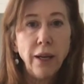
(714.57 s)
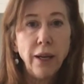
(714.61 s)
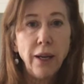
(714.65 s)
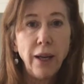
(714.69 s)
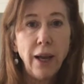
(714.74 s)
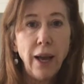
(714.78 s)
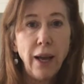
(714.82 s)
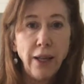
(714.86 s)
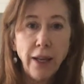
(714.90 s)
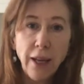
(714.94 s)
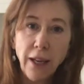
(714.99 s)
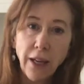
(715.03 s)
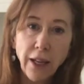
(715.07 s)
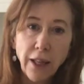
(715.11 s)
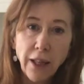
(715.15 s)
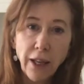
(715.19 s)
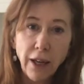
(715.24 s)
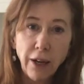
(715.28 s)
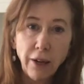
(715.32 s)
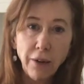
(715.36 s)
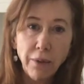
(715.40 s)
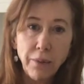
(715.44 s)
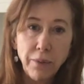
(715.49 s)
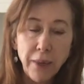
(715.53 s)
hanging in
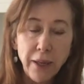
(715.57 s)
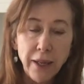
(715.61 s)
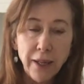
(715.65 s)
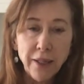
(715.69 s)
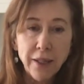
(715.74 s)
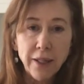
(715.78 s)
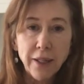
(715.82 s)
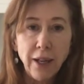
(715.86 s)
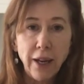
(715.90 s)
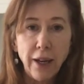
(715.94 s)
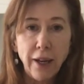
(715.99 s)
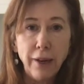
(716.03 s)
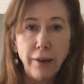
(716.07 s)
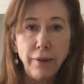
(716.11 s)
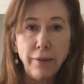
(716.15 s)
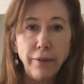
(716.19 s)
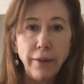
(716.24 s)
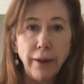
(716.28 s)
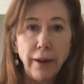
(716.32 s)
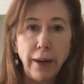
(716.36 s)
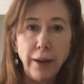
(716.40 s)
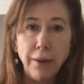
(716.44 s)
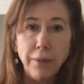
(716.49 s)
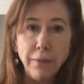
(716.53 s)
there and being safe,
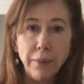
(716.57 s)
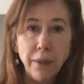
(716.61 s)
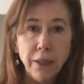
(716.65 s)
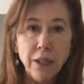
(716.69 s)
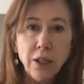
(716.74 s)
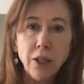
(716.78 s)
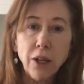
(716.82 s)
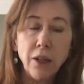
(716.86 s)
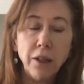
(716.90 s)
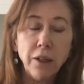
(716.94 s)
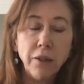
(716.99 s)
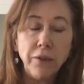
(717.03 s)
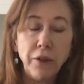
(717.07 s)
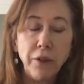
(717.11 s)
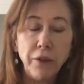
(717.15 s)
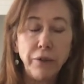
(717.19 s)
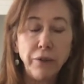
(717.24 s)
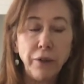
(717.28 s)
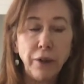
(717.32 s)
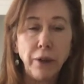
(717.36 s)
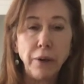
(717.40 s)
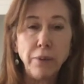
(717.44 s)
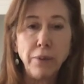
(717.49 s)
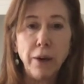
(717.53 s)
and I miss all of you
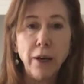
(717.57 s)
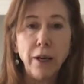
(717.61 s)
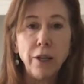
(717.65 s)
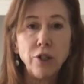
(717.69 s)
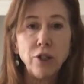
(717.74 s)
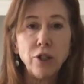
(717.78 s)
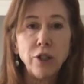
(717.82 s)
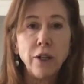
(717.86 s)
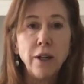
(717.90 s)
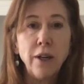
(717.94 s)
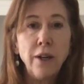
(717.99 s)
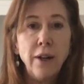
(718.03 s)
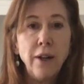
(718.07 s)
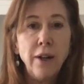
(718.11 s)
very much.